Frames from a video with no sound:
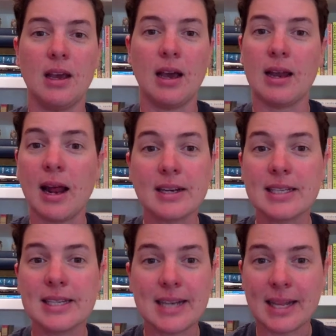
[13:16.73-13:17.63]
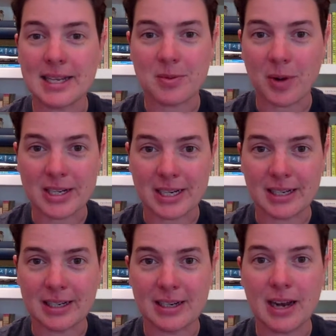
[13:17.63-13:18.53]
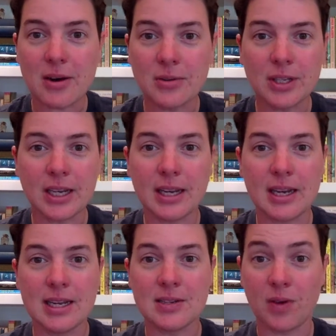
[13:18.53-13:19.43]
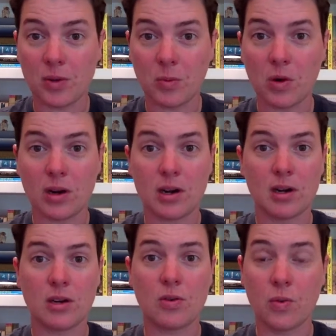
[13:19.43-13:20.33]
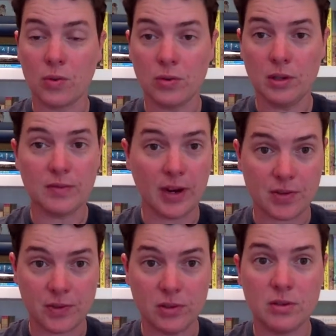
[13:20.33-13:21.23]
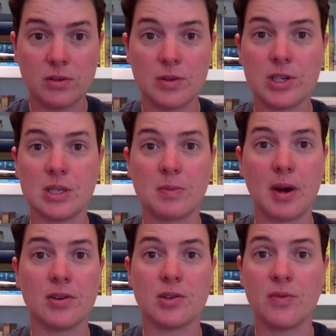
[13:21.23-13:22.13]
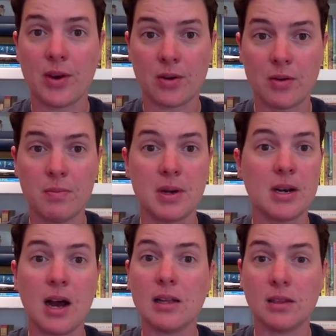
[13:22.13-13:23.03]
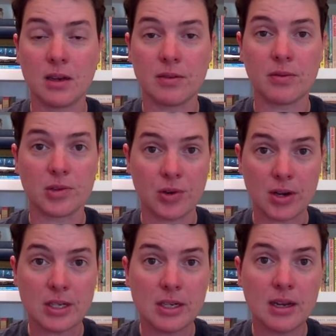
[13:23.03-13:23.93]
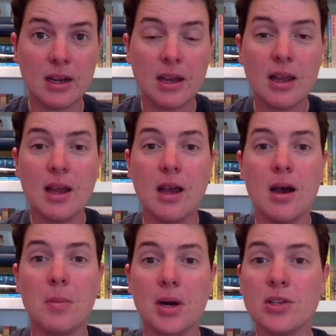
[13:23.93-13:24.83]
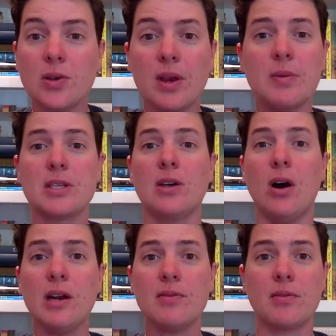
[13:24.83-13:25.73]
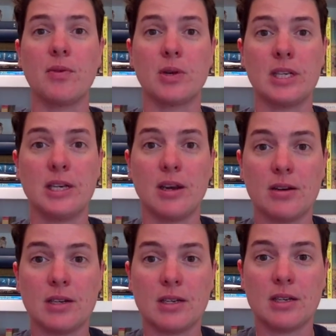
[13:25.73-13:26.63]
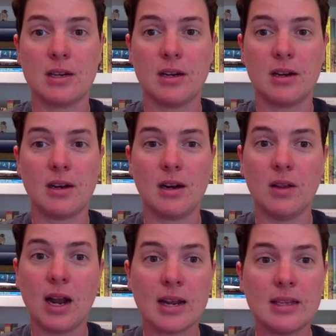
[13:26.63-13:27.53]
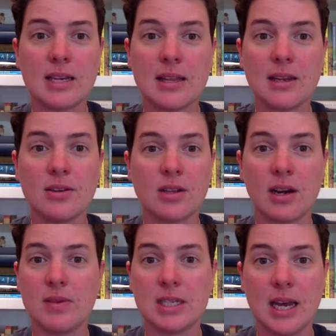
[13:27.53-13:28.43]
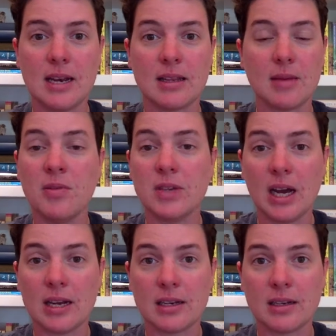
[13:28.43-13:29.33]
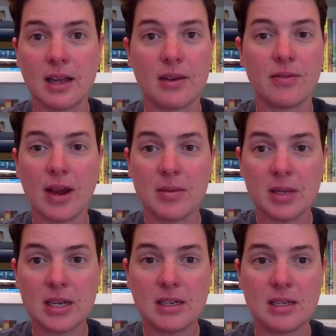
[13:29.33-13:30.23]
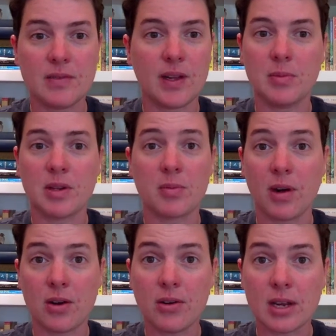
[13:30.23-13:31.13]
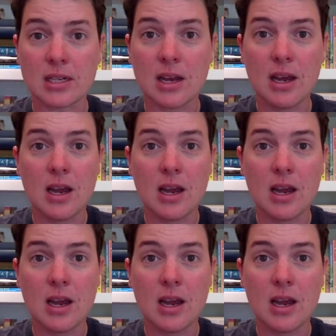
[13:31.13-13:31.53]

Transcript: And honestly, it's not that surprising. Not only is Voldemort cruel and vengeful, which inspires fear, but not love or trust, but also he was gone for 14 years. A lot of the Death Eaters thought he was dead, and they moved on, had families, developed other priorities,